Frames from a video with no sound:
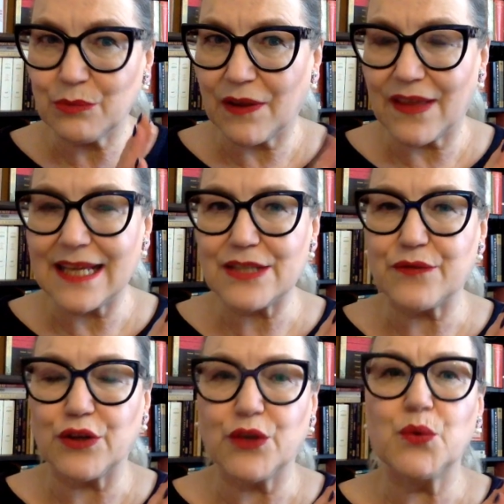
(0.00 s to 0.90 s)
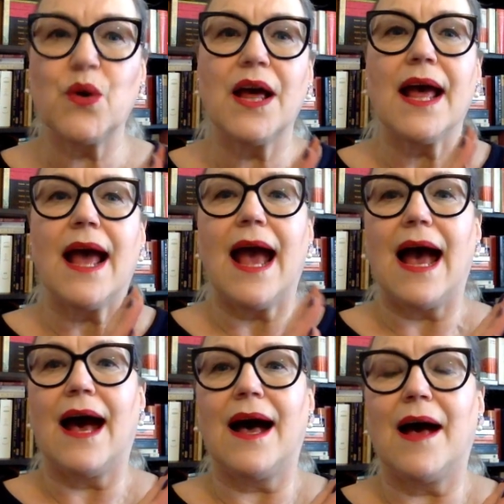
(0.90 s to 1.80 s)
whether it's for you
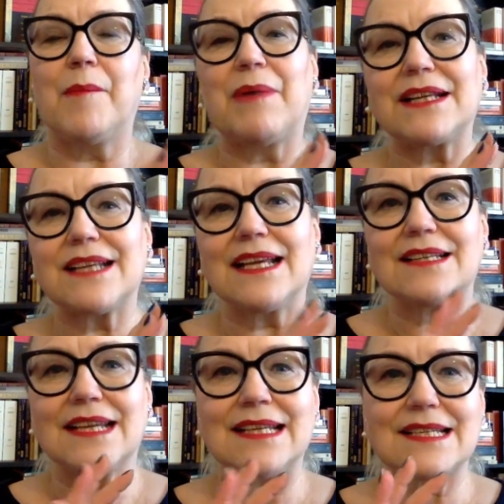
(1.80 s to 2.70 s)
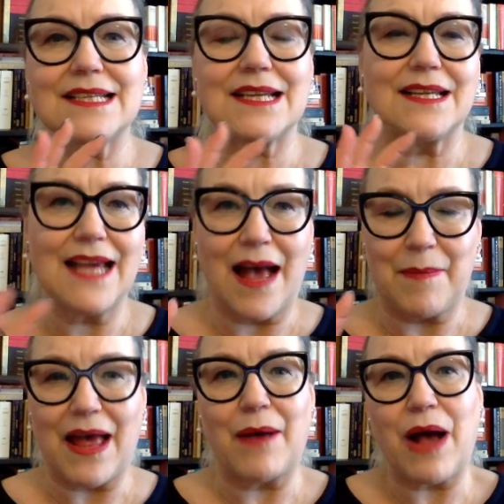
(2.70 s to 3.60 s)
uh, but it it's yeah
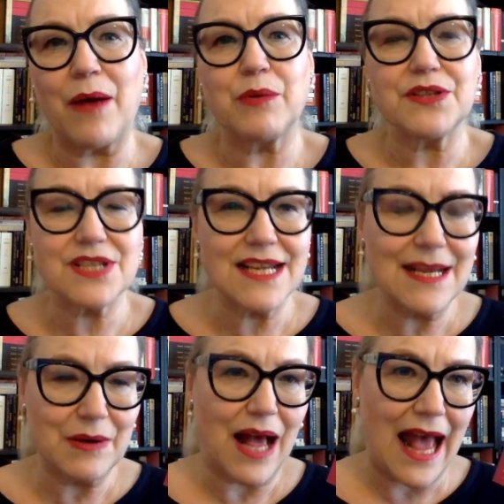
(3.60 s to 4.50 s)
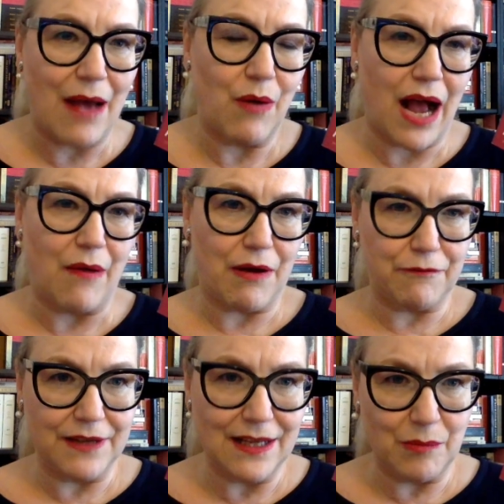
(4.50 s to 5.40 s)
I, I will see how how i
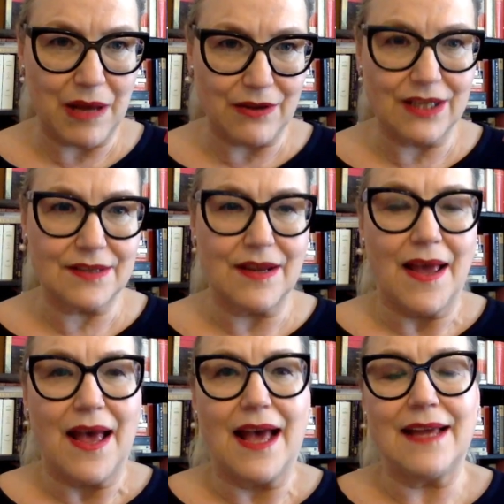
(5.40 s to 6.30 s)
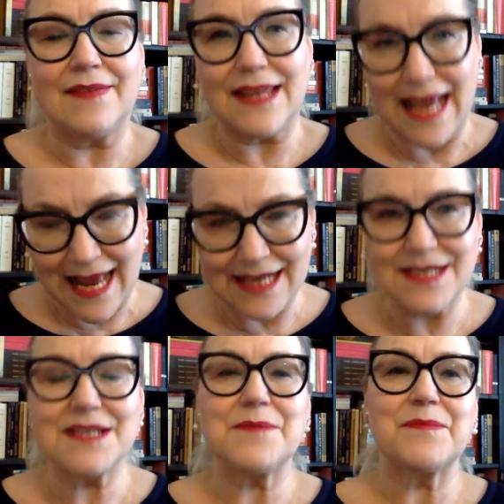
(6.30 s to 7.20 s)
feel about it in the
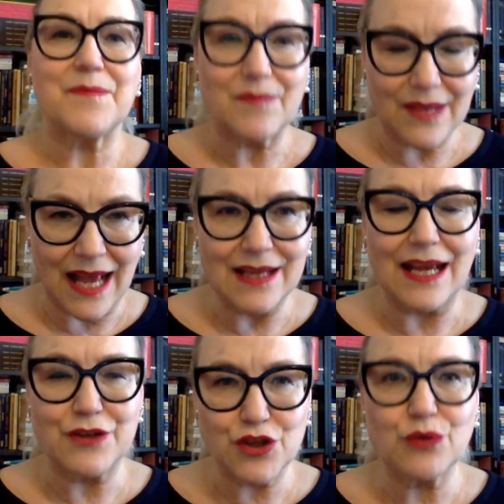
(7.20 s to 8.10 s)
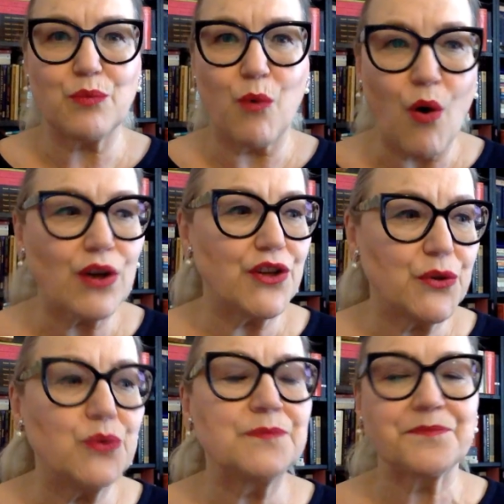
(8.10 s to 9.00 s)
end I, I should warn
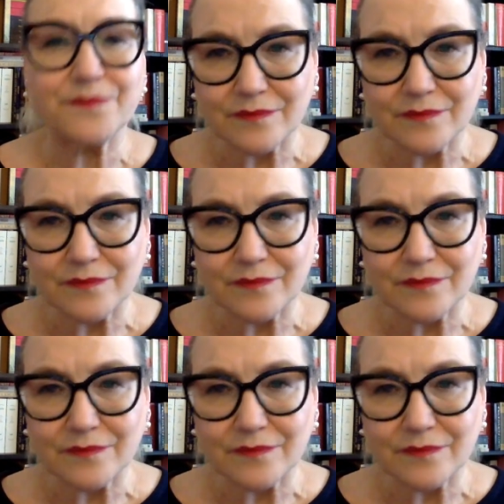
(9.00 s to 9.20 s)
you